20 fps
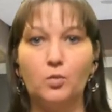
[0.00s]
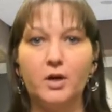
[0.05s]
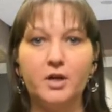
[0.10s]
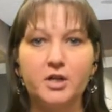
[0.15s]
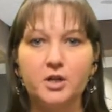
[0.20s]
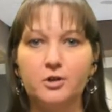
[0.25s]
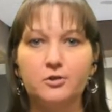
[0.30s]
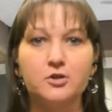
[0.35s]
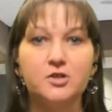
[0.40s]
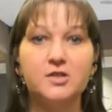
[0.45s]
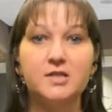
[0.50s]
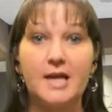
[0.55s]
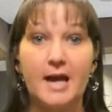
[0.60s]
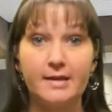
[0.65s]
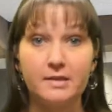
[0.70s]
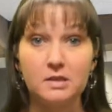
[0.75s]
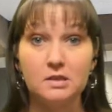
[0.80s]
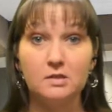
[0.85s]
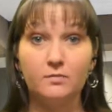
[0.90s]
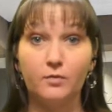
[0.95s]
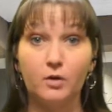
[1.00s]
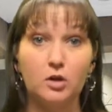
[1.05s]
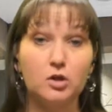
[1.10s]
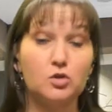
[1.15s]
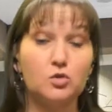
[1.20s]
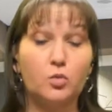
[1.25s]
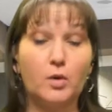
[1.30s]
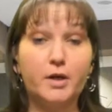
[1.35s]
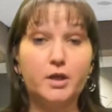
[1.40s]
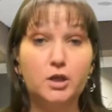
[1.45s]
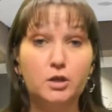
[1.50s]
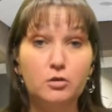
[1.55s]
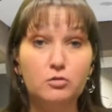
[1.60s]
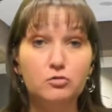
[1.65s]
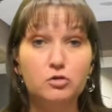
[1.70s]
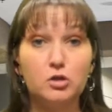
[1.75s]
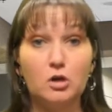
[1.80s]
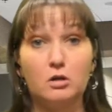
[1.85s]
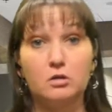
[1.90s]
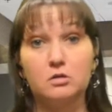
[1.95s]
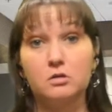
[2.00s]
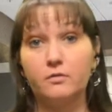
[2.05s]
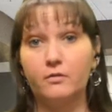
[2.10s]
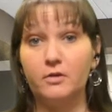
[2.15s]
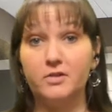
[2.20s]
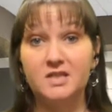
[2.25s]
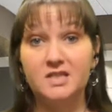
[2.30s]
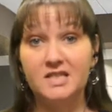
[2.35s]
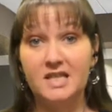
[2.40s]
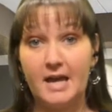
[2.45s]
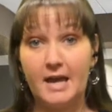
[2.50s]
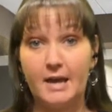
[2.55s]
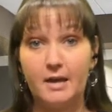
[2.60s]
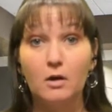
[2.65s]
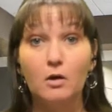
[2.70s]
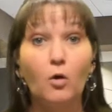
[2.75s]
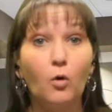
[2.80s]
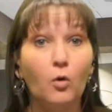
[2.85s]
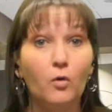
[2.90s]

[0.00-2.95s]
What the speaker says: where you're set as far as what you chose for the day